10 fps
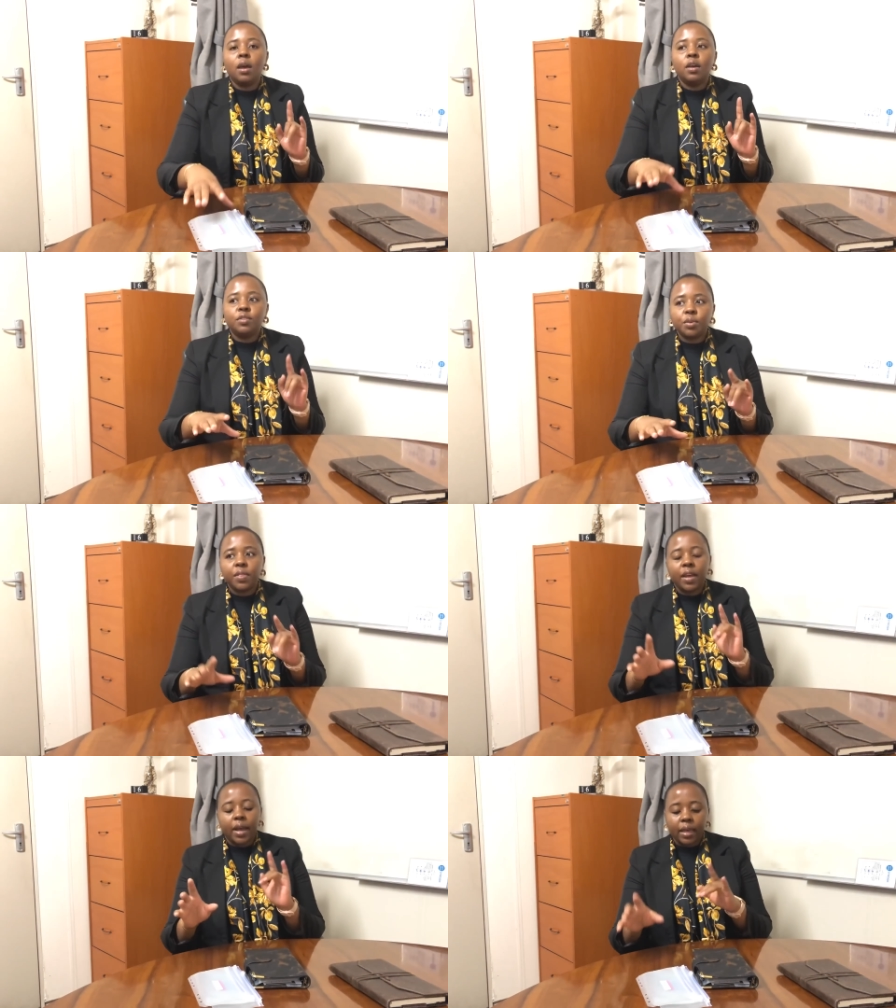so
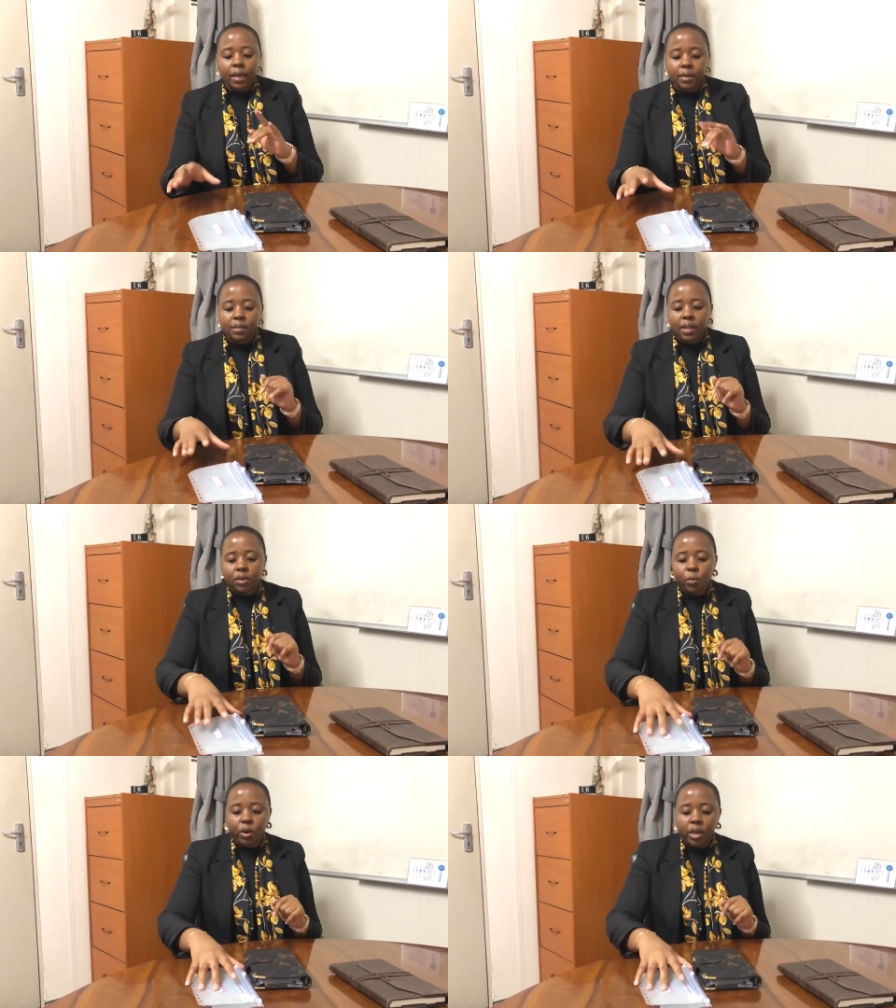that i can
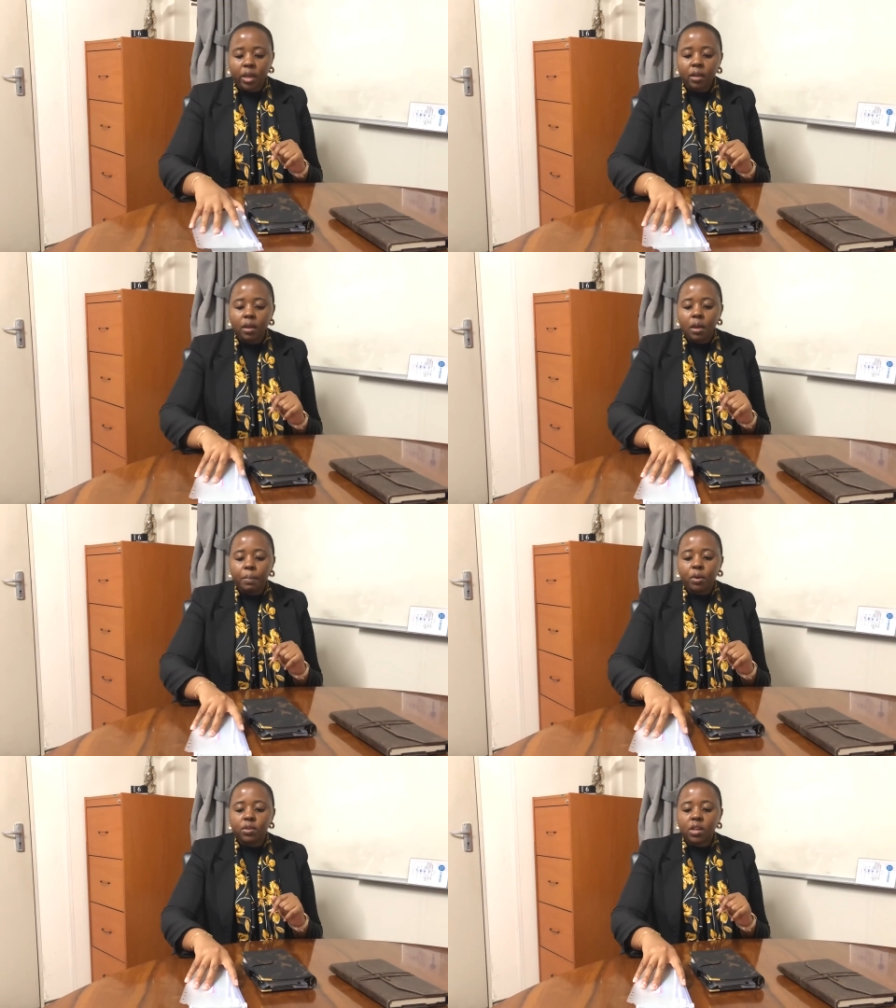start working
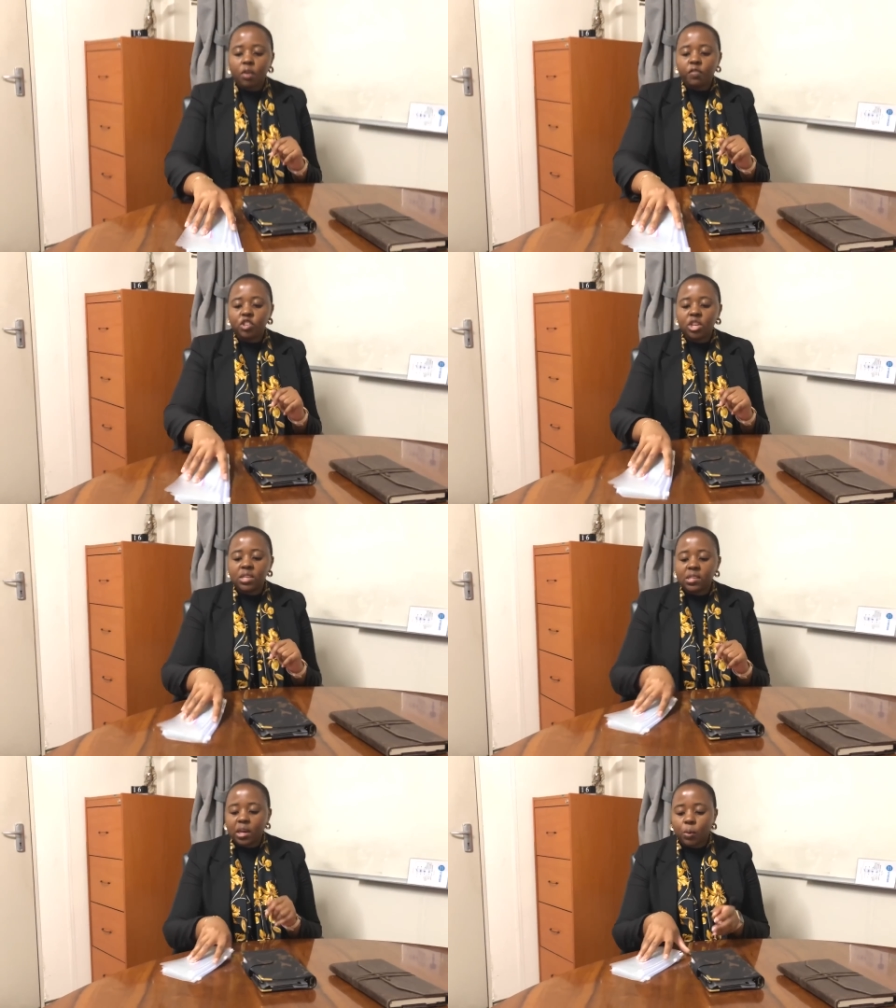because i officially
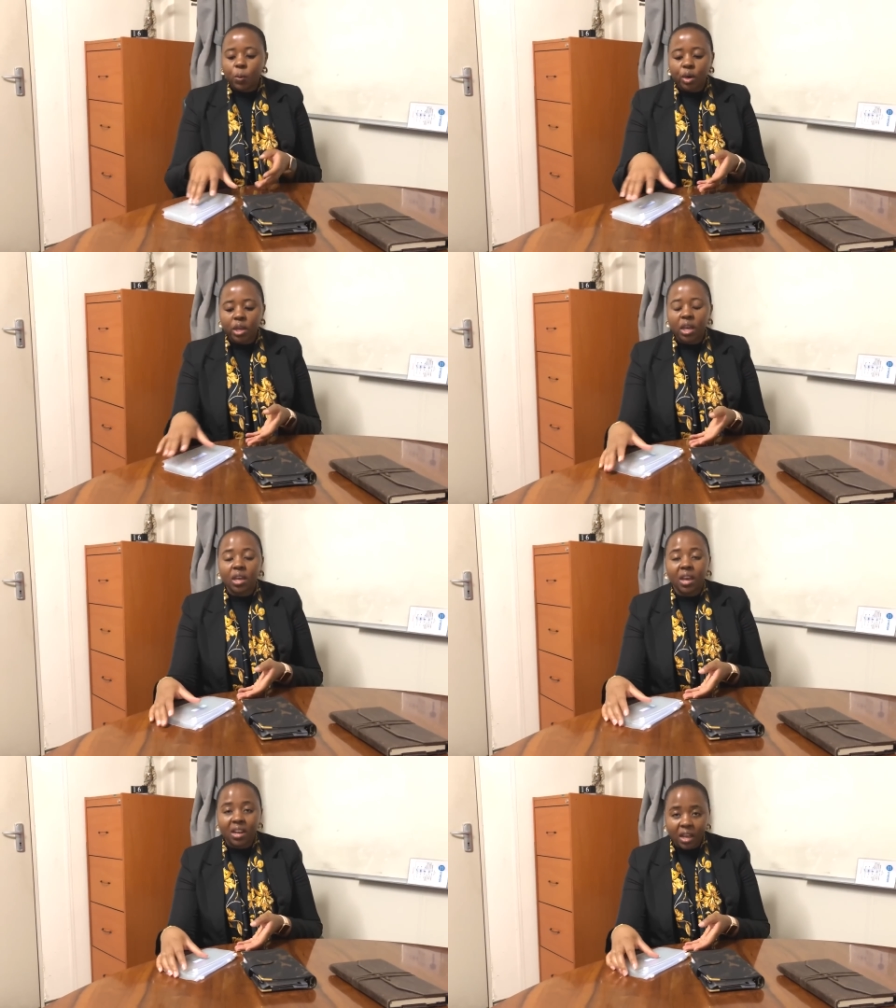start
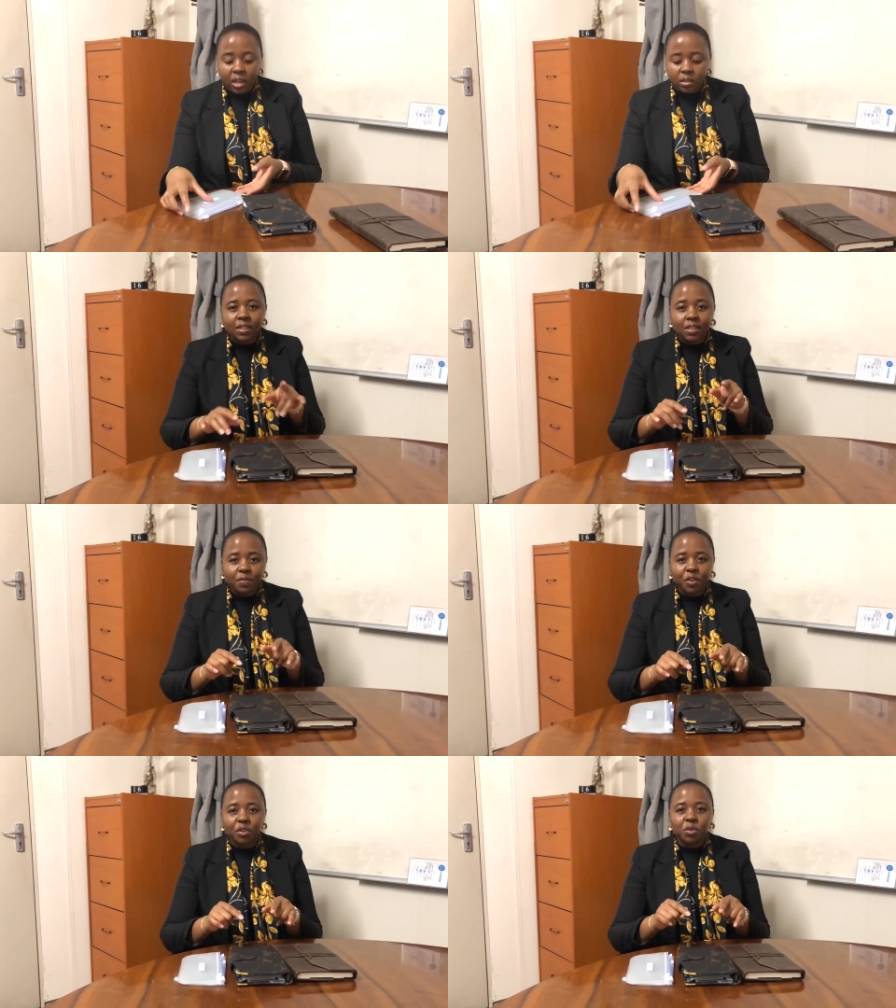working at eight this
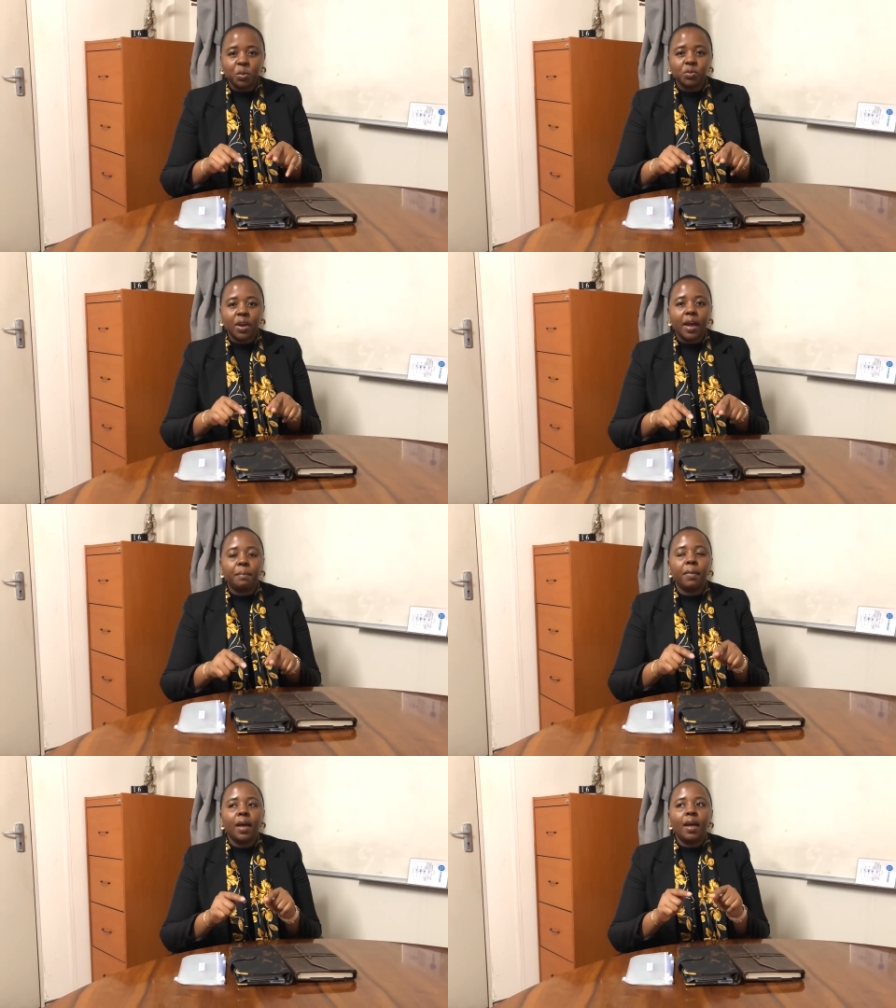video is going to
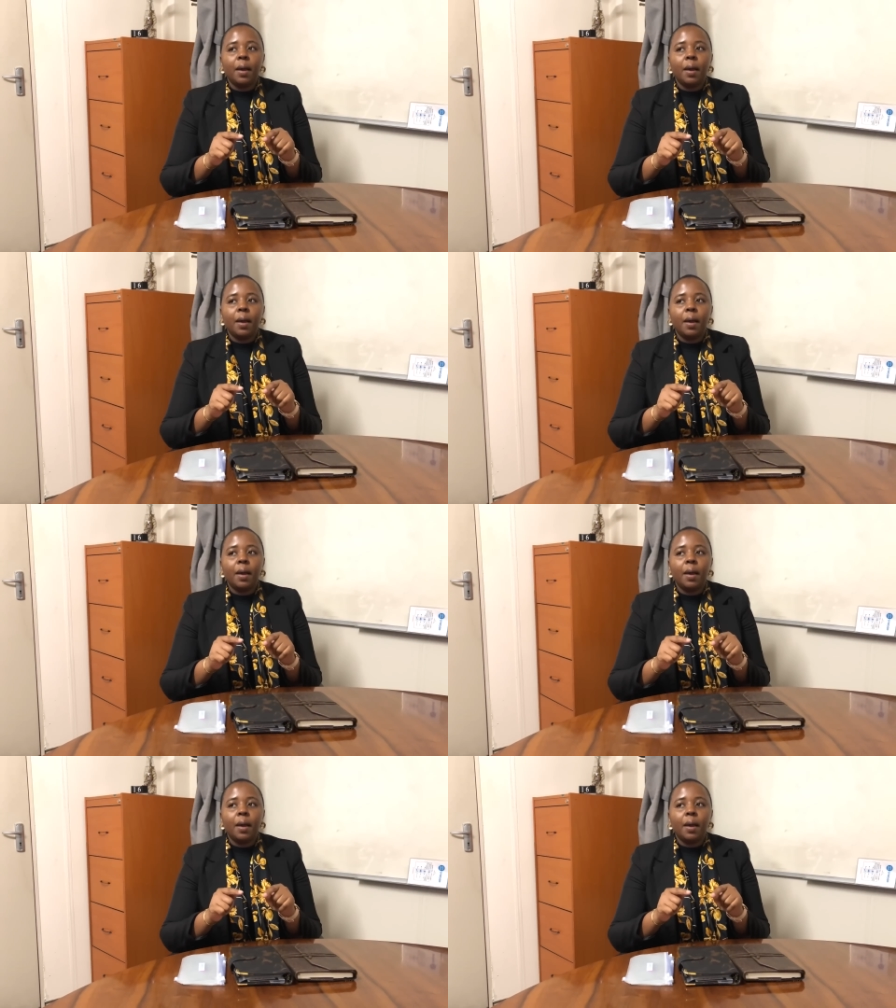come